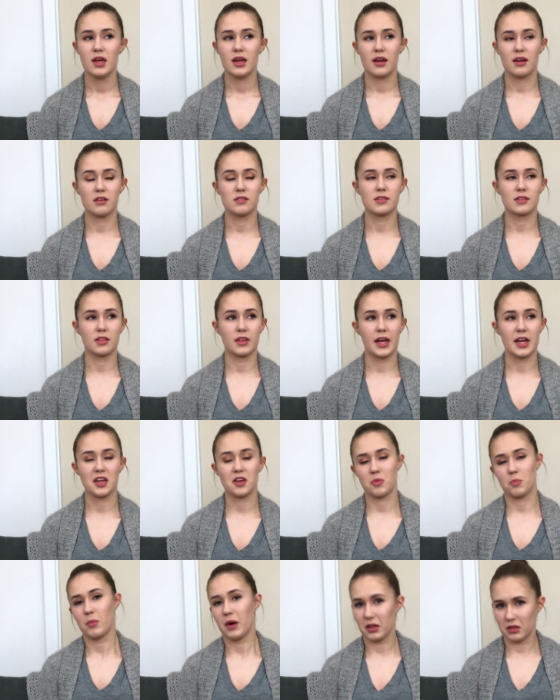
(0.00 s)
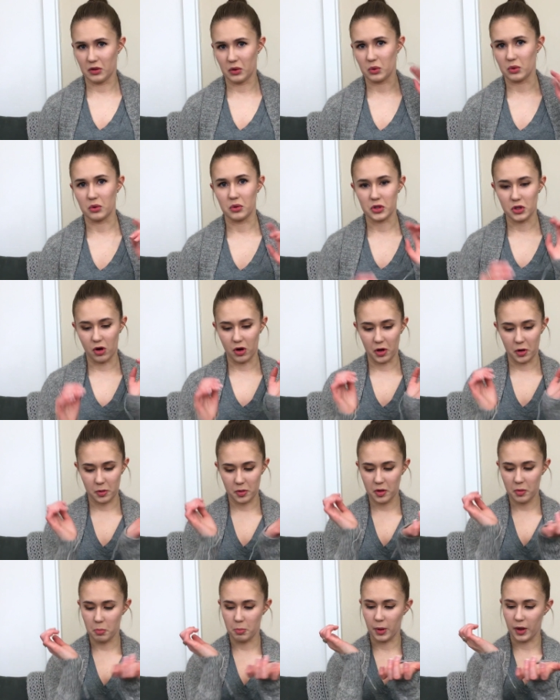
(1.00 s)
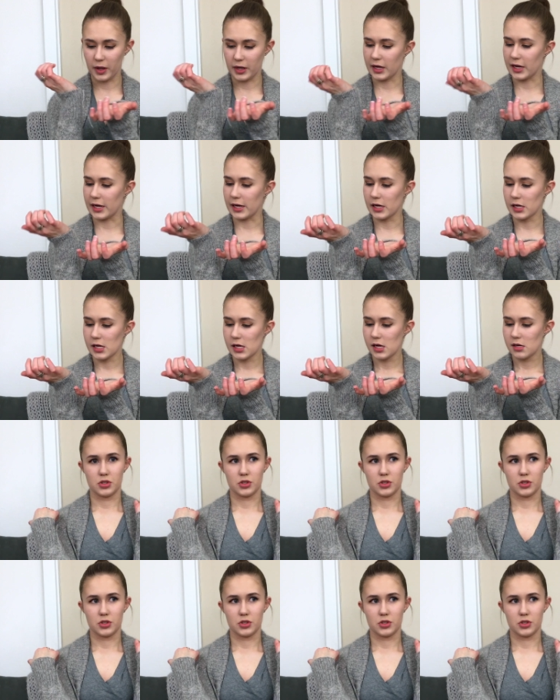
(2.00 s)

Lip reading: is my local yarn buddy,